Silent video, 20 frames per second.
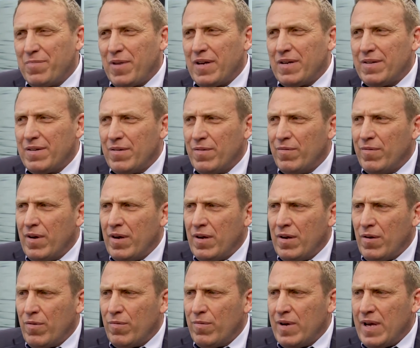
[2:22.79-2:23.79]
But you
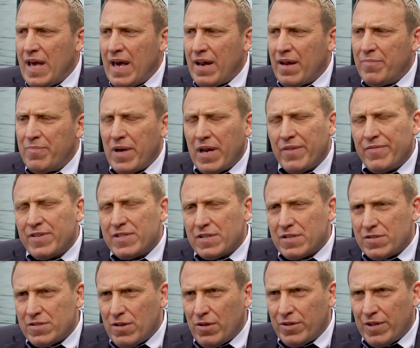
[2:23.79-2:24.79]
know, we had a benefits
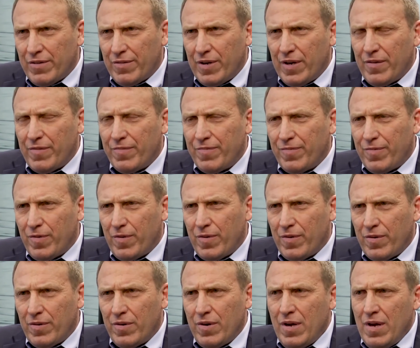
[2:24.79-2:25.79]
consulting here
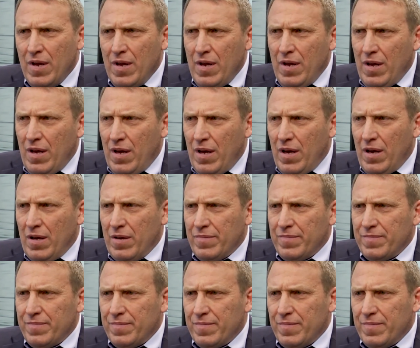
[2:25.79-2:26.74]
for uh,